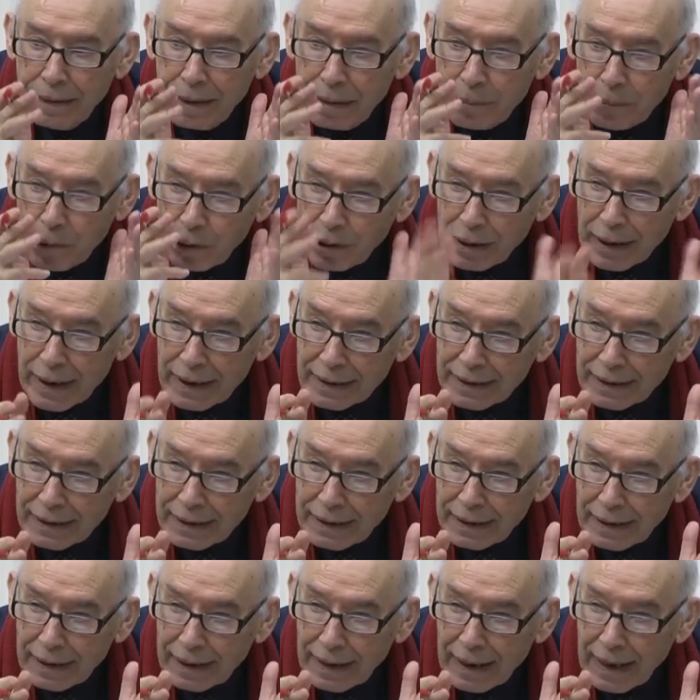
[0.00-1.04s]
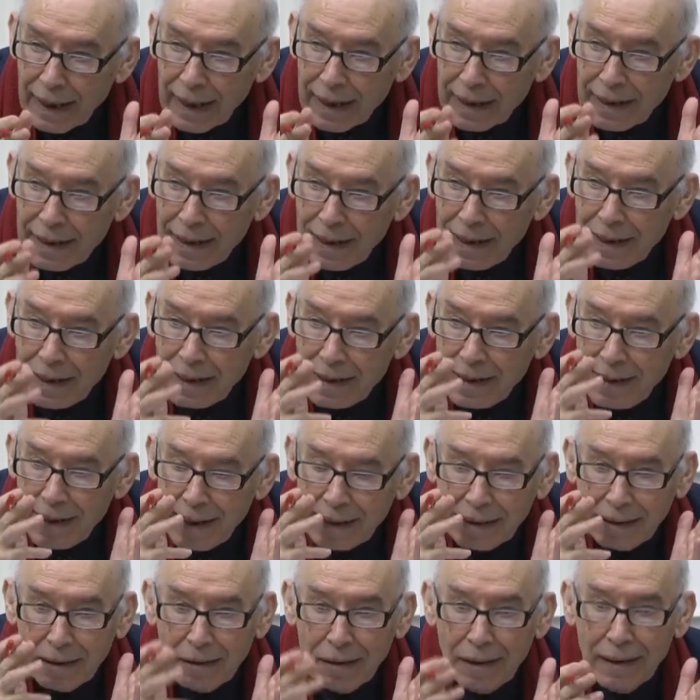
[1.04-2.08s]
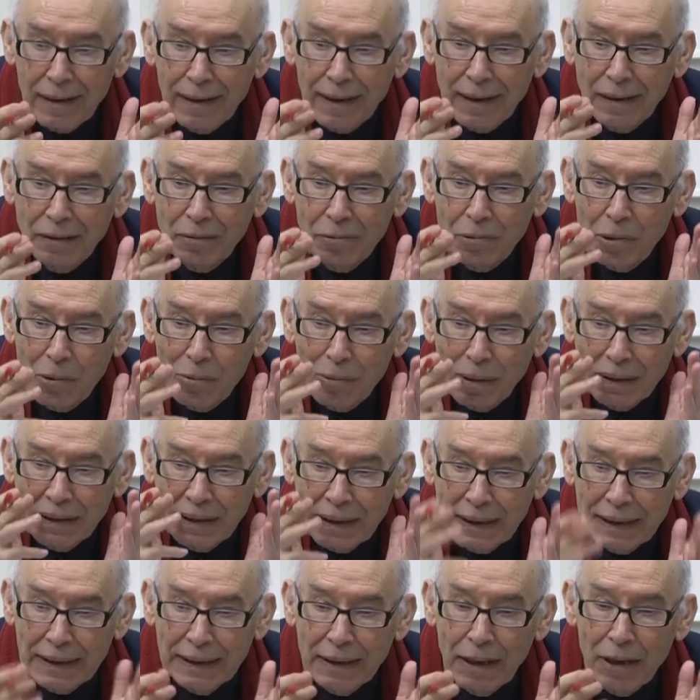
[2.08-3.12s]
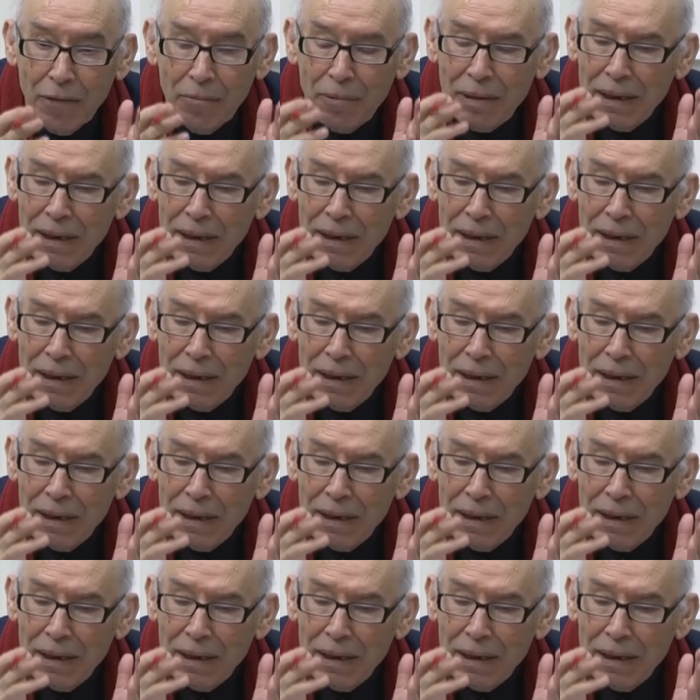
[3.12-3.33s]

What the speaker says: democracy. That's what we need.